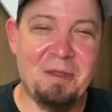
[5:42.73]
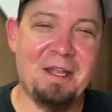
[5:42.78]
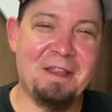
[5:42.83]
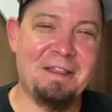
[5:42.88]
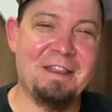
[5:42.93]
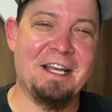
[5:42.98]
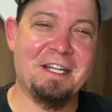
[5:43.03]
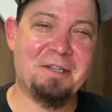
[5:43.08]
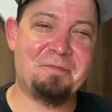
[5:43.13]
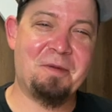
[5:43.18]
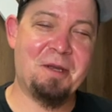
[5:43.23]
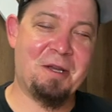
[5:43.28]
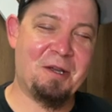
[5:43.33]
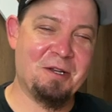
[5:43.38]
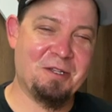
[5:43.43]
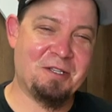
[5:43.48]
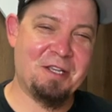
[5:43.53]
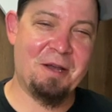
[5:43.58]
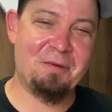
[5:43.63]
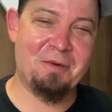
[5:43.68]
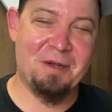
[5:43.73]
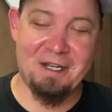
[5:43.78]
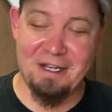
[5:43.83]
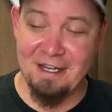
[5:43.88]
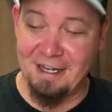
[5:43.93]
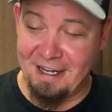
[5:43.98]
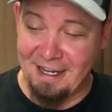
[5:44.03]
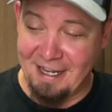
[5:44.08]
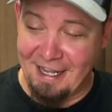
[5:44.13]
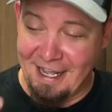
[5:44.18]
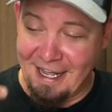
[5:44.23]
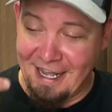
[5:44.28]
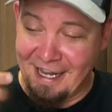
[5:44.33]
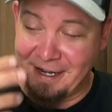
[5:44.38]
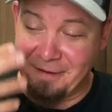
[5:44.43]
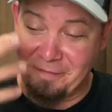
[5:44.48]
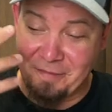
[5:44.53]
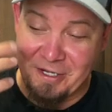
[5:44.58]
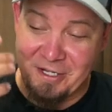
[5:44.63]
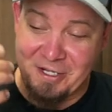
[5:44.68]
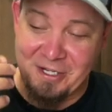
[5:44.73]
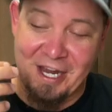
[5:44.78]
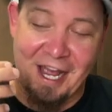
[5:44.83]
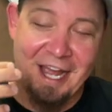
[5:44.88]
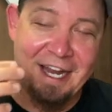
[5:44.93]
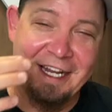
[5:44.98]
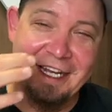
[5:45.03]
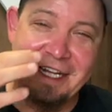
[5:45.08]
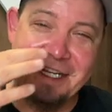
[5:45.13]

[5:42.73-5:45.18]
then that's because I went uh, and a bit shiny.